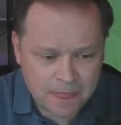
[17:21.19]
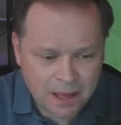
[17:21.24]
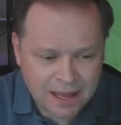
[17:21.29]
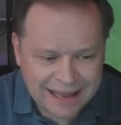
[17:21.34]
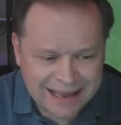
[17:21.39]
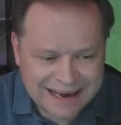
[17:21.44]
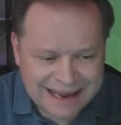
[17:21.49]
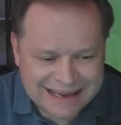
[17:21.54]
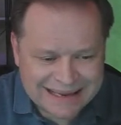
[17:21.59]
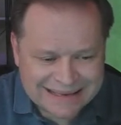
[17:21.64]

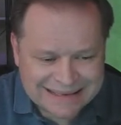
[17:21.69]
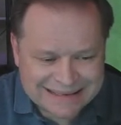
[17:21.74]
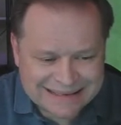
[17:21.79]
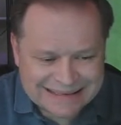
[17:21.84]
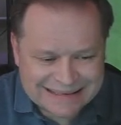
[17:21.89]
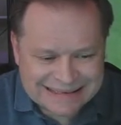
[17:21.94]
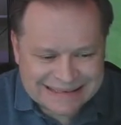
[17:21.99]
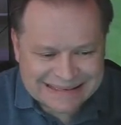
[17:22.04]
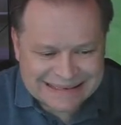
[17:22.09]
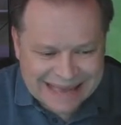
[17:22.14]
and I can
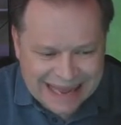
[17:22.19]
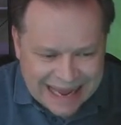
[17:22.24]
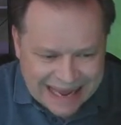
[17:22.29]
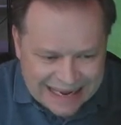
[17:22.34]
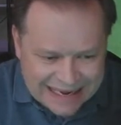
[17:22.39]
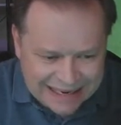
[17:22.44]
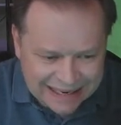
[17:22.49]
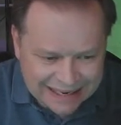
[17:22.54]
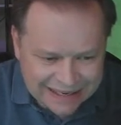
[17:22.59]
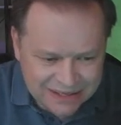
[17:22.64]

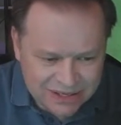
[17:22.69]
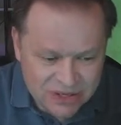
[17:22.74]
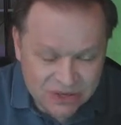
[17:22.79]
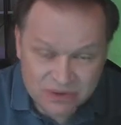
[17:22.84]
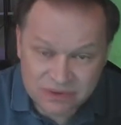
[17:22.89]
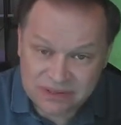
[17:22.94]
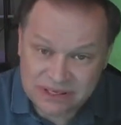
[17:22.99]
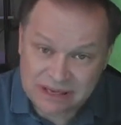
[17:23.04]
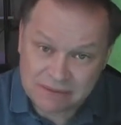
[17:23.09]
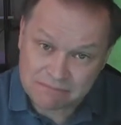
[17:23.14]
sign it
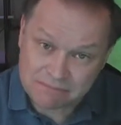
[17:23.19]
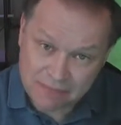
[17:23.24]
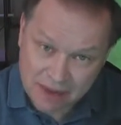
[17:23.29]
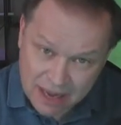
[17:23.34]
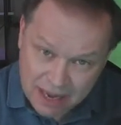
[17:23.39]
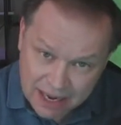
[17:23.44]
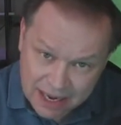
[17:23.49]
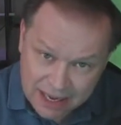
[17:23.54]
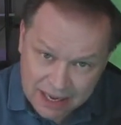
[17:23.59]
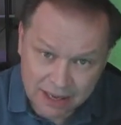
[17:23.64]
using
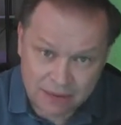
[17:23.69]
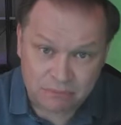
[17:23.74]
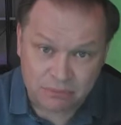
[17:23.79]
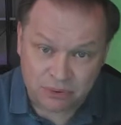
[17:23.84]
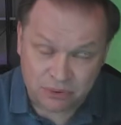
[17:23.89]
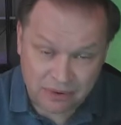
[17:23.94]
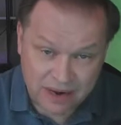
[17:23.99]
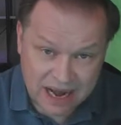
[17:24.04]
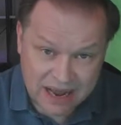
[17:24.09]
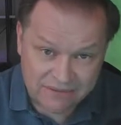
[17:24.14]
my
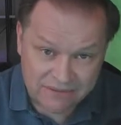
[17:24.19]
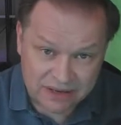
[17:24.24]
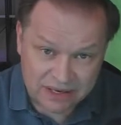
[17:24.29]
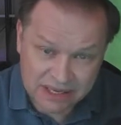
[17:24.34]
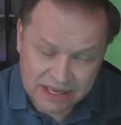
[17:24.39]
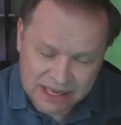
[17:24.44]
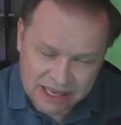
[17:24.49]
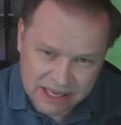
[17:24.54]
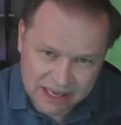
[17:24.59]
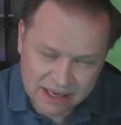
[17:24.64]
private
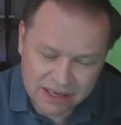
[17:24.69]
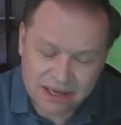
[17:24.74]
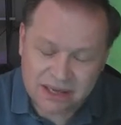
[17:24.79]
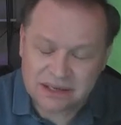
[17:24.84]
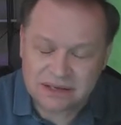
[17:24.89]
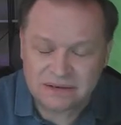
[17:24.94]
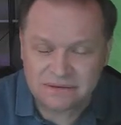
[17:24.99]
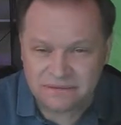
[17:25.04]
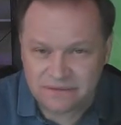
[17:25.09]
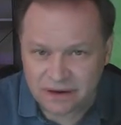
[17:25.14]
key
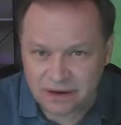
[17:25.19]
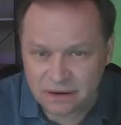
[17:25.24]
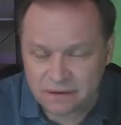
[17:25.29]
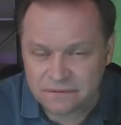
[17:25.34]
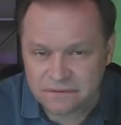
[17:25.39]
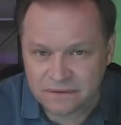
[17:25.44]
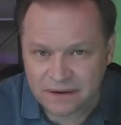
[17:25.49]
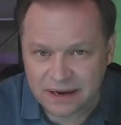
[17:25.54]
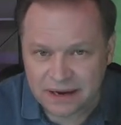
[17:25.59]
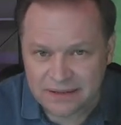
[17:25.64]
to
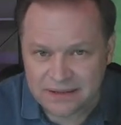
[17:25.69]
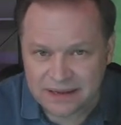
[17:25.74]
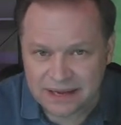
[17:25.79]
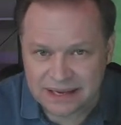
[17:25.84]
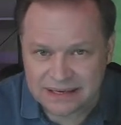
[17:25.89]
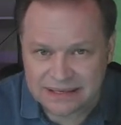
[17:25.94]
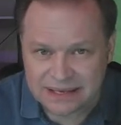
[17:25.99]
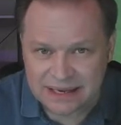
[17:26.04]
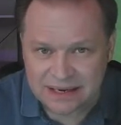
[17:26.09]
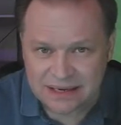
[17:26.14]
verify the
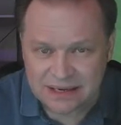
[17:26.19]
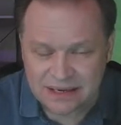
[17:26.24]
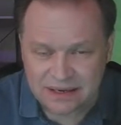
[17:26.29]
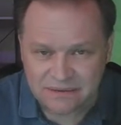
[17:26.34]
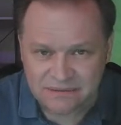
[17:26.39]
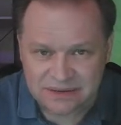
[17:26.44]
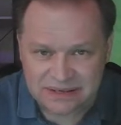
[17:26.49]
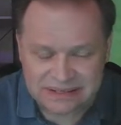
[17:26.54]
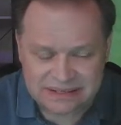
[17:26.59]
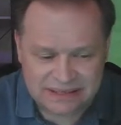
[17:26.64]
identity of
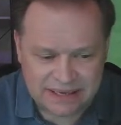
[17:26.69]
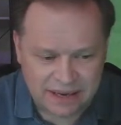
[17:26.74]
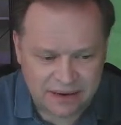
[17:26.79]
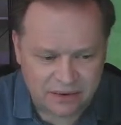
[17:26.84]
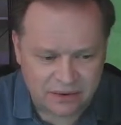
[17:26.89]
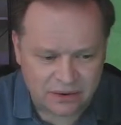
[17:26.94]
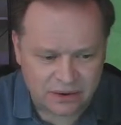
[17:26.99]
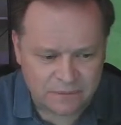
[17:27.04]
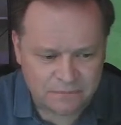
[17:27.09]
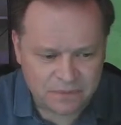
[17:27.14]
the
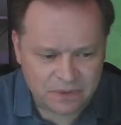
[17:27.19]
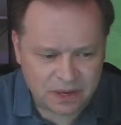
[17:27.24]
sender.